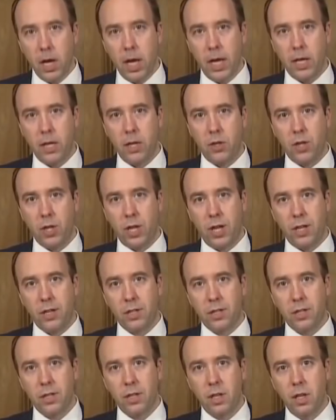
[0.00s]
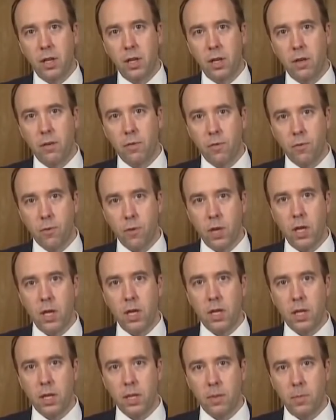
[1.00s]
our NHS,
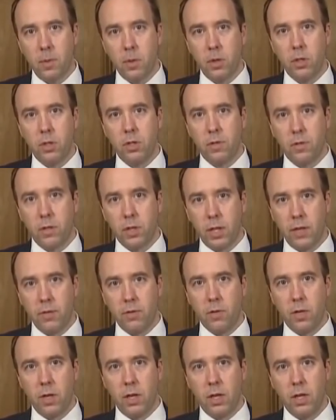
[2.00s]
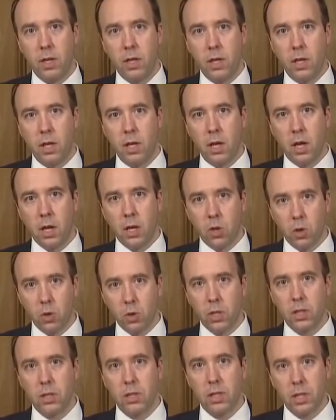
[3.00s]
free at the point of delivery,
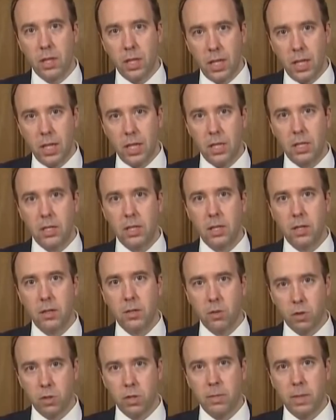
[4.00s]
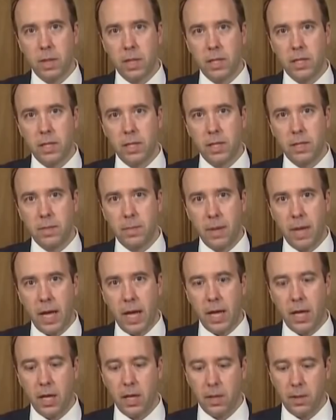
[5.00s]
according to need, not ability to
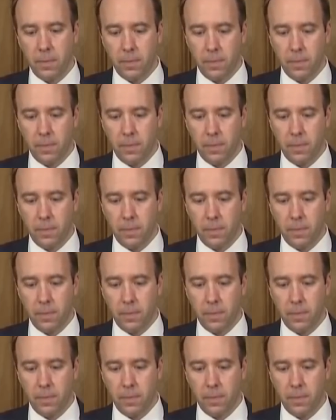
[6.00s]
pay.